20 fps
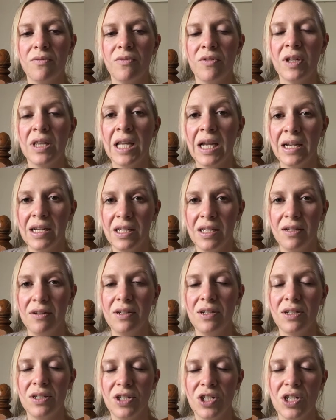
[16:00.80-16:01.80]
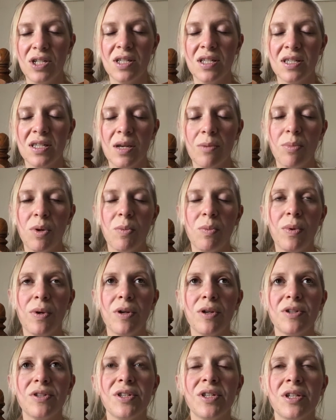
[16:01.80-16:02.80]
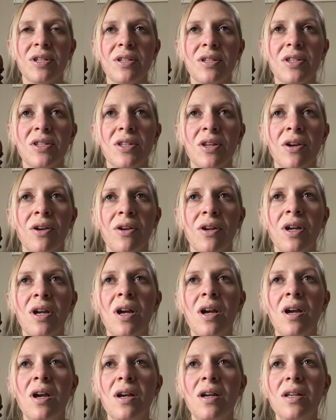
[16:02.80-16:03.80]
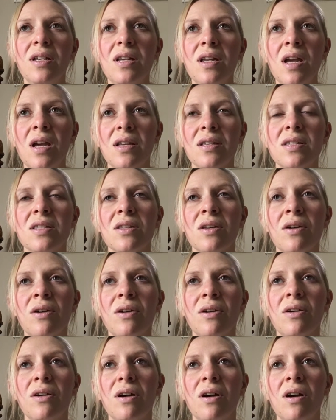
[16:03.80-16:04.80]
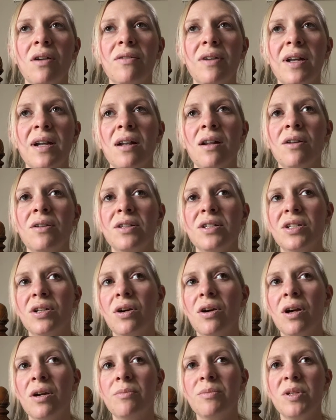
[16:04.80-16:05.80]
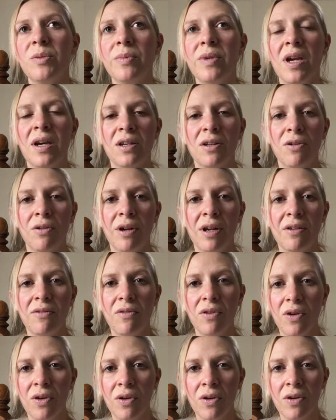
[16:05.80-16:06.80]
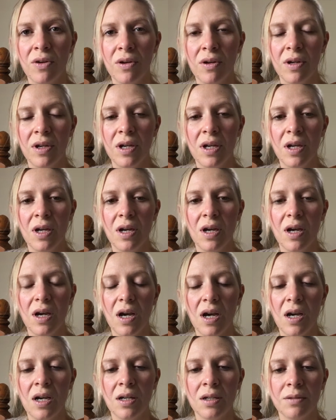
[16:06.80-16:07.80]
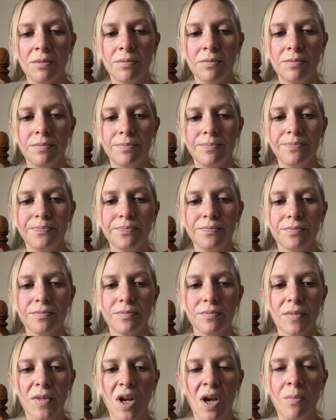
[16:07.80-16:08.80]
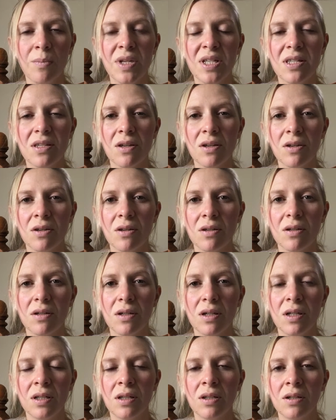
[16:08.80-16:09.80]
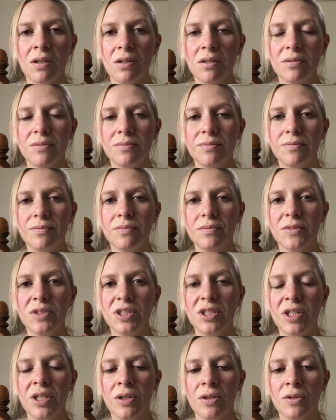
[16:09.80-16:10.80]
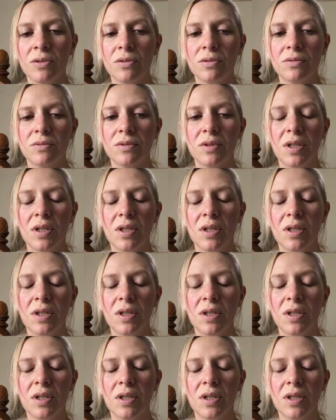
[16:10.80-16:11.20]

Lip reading: Lainey. She's a separate person. So yeah, so I've had a lot of time to be able to grieve her. I miss her a lot still.